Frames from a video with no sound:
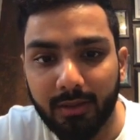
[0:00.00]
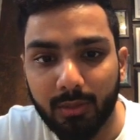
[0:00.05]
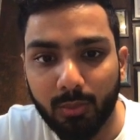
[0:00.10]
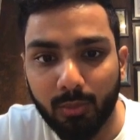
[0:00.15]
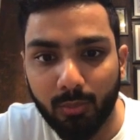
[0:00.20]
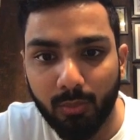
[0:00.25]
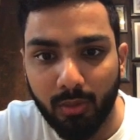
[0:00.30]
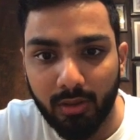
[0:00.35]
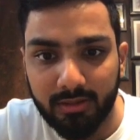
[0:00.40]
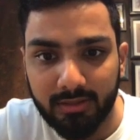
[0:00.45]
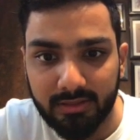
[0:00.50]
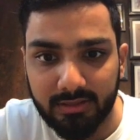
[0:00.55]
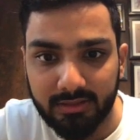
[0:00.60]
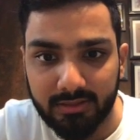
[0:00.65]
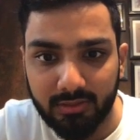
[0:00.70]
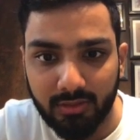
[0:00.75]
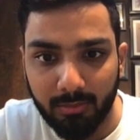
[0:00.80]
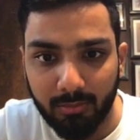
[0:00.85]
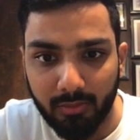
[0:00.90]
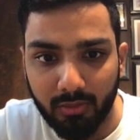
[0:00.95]
don't want
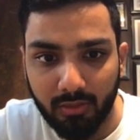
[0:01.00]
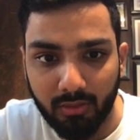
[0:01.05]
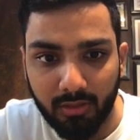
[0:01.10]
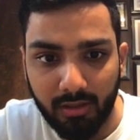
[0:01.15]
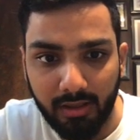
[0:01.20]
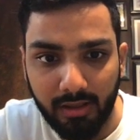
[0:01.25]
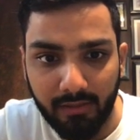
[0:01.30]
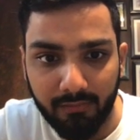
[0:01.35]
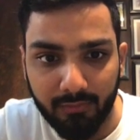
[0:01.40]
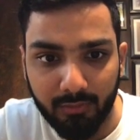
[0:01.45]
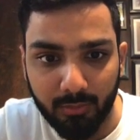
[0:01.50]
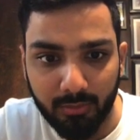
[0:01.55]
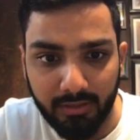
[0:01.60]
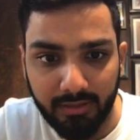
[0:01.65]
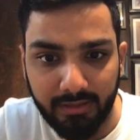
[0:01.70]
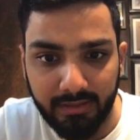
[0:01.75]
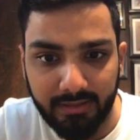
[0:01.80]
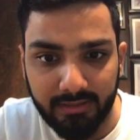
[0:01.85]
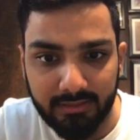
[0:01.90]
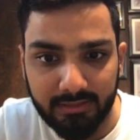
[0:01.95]
this I'm going to have to
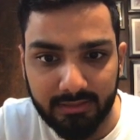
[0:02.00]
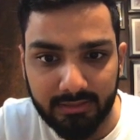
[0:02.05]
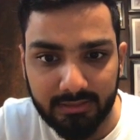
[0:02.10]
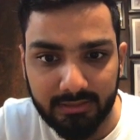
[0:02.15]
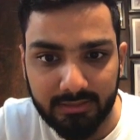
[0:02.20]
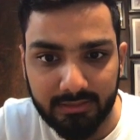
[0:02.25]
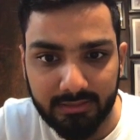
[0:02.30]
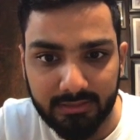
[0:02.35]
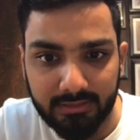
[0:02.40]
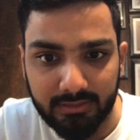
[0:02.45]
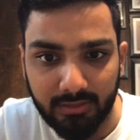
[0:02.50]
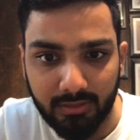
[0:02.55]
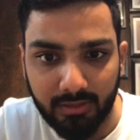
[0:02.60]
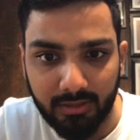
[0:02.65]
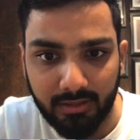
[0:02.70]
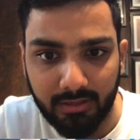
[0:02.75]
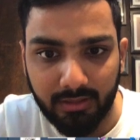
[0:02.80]
delete this okay